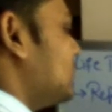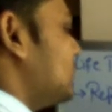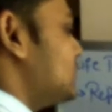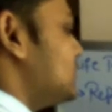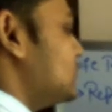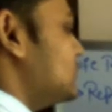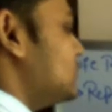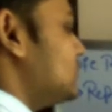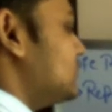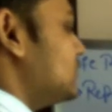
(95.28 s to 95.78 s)

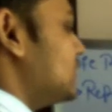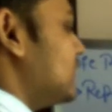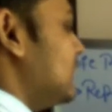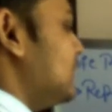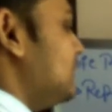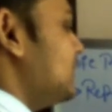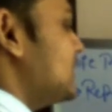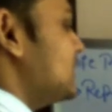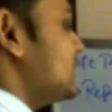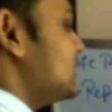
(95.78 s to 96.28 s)
also two
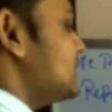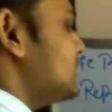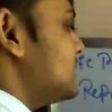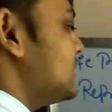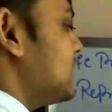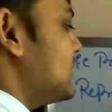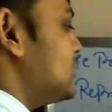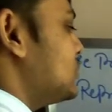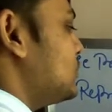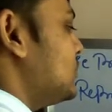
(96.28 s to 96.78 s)
types,
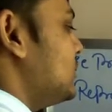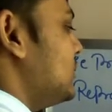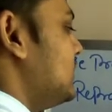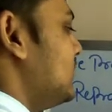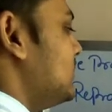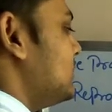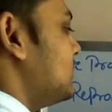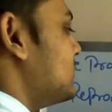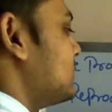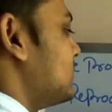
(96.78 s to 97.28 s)

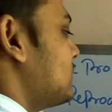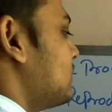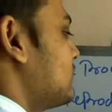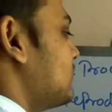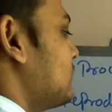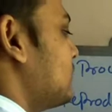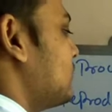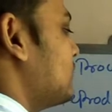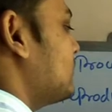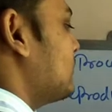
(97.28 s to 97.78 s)
sexual
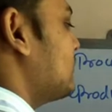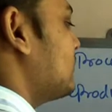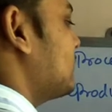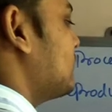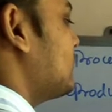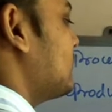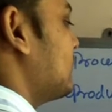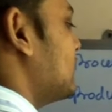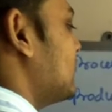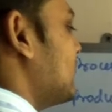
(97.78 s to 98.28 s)

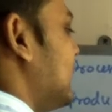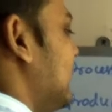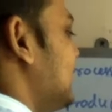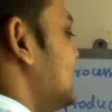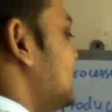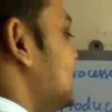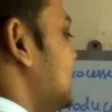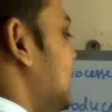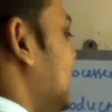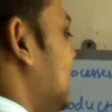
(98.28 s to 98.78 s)

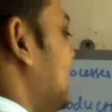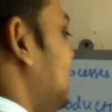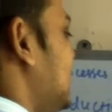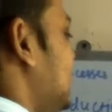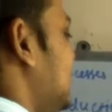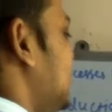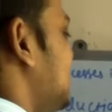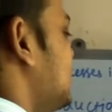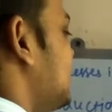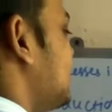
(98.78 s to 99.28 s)
and second
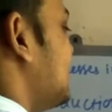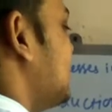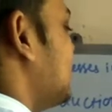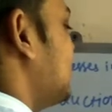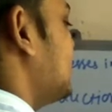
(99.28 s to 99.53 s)
one is